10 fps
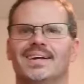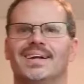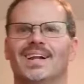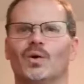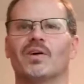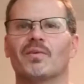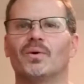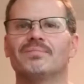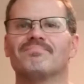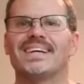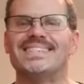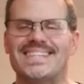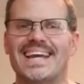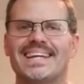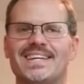Hello everyone,
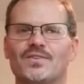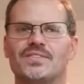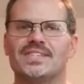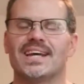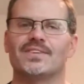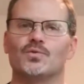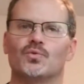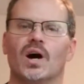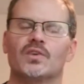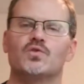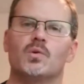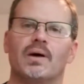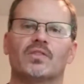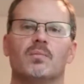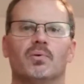Danny here today to talk to you
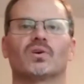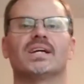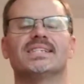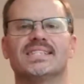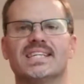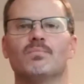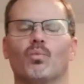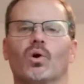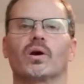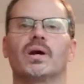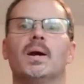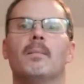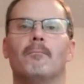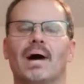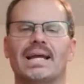about the book Deep Work
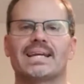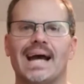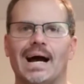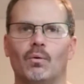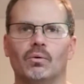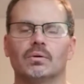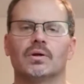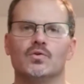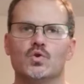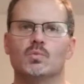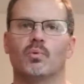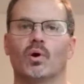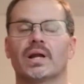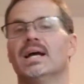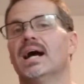by Cal
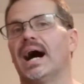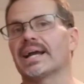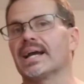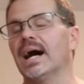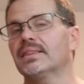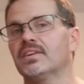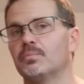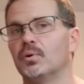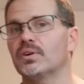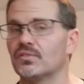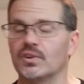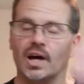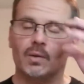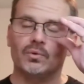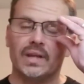Newport. I got this book as an
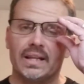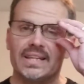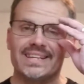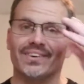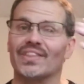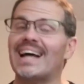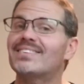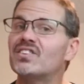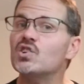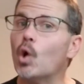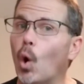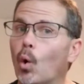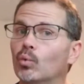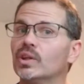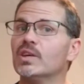Audible Daily Deal. That's the
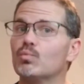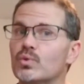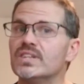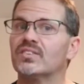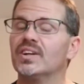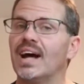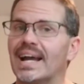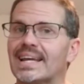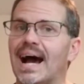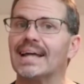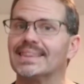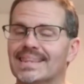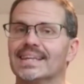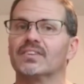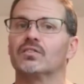only reason I got
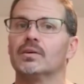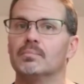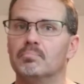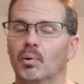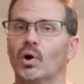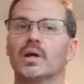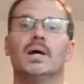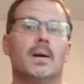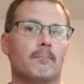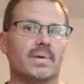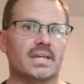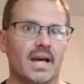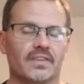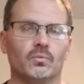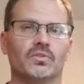this book.
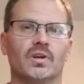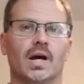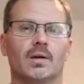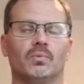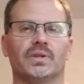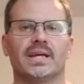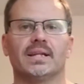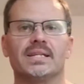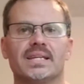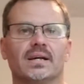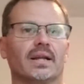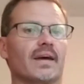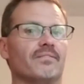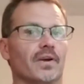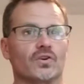Because it was an Audible Daily Deal and
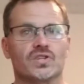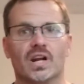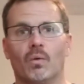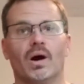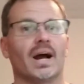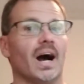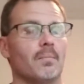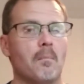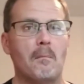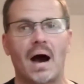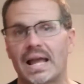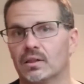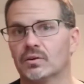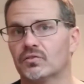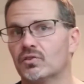I figured, you know what, I might
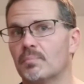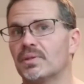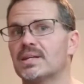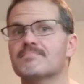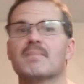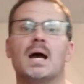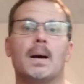learn something,